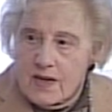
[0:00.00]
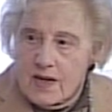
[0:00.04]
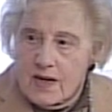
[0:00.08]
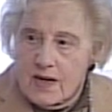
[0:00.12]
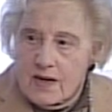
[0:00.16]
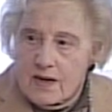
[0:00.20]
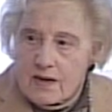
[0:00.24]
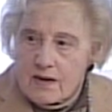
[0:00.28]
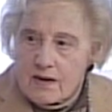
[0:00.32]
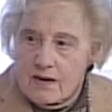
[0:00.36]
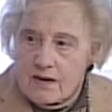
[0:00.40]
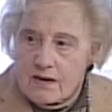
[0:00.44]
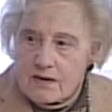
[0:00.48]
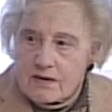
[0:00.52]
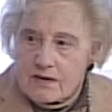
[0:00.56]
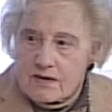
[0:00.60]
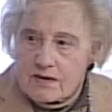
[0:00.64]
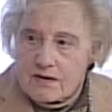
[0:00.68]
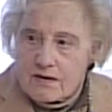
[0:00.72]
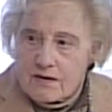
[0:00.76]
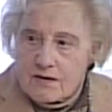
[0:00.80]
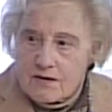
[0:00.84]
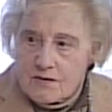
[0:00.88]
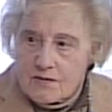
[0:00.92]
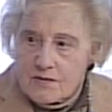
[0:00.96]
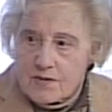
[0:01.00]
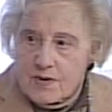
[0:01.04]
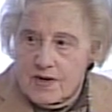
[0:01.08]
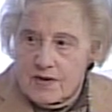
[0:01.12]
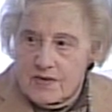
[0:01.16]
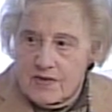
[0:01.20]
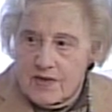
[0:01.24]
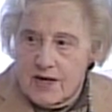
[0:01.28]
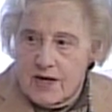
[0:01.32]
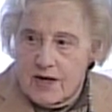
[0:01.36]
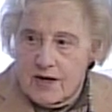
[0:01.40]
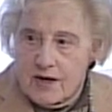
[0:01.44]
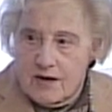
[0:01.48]
and uh, where
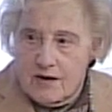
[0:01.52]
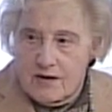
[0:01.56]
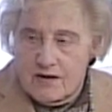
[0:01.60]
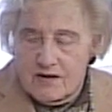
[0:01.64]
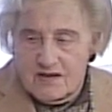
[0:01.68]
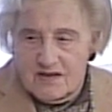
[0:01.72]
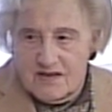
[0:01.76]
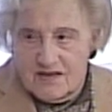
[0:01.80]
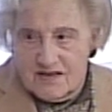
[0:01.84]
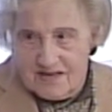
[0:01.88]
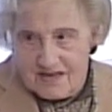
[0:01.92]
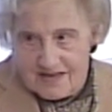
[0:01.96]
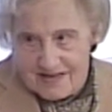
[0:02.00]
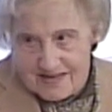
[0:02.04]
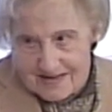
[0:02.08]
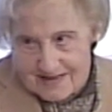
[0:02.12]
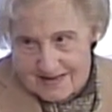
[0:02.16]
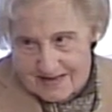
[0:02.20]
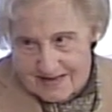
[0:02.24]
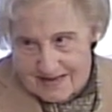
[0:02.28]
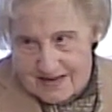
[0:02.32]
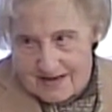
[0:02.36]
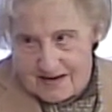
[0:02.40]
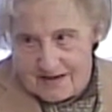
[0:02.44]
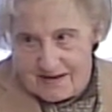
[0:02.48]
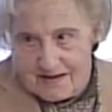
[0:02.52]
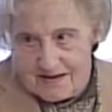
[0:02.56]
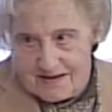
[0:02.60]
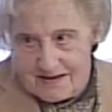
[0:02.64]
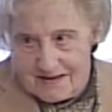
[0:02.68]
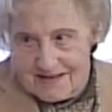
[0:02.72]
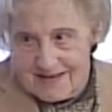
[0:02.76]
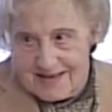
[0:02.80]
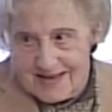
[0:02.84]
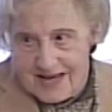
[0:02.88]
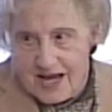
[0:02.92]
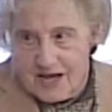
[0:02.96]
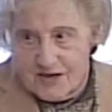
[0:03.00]
they,
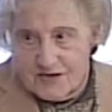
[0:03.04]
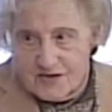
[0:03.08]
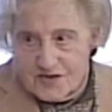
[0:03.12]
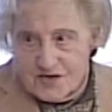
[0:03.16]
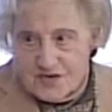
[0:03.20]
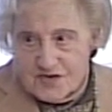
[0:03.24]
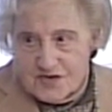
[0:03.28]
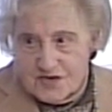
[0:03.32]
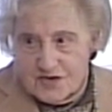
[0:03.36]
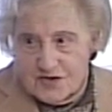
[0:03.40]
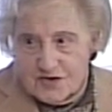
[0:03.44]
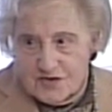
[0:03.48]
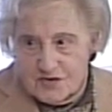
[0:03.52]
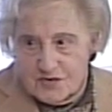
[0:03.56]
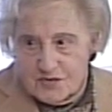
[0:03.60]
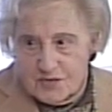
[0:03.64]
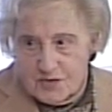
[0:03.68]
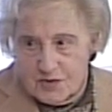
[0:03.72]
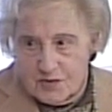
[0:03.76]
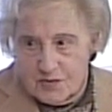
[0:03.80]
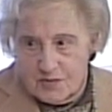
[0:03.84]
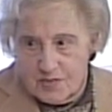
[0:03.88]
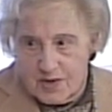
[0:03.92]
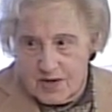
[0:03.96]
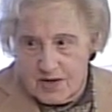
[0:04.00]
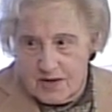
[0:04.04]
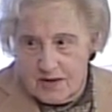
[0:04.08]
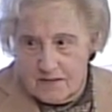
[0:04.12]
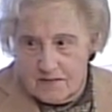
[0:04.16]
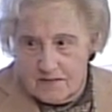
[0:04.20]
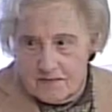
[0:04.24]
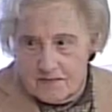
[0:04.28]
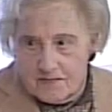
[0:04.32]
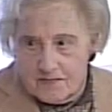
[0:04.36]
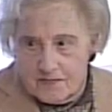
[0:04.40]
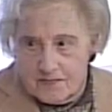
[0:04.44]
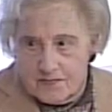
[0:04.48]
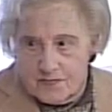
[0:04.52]
the, the ancestors would be
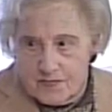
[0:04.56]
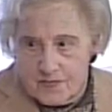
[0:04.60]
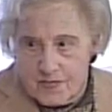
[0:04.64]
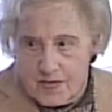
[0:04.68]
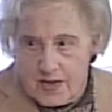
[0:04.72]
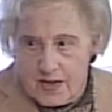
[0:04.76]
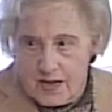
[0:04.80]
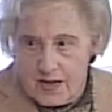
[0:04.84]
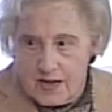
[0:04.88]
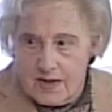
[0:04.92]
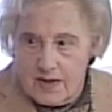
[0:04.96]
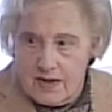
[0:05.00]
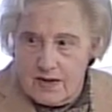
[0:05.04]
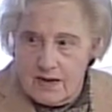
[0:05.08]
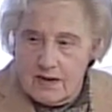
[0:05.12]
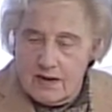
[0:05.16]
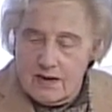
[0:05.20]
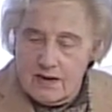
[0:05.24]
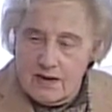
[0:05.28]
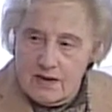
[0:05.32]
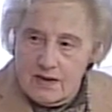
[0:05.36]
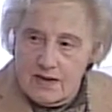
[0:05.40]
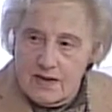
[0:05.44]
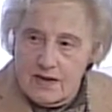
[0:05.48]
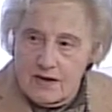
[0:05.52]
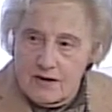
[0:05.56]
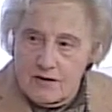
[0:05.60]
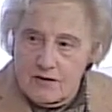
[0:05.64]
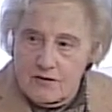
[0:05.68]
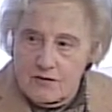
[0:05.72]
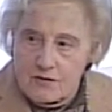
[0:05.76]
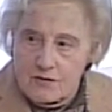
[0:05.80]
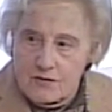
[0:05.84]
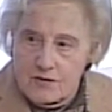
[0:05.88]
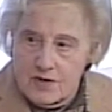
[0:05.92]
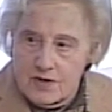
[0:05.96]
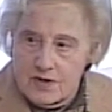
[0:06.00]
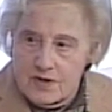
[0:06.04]
uh,
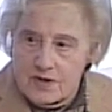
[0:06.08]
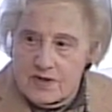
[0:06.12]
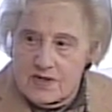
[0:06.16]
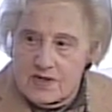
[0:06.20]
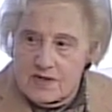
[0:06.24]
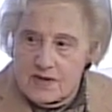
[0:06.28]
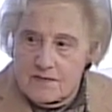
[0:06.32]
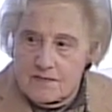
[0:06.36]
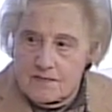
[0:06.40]
included.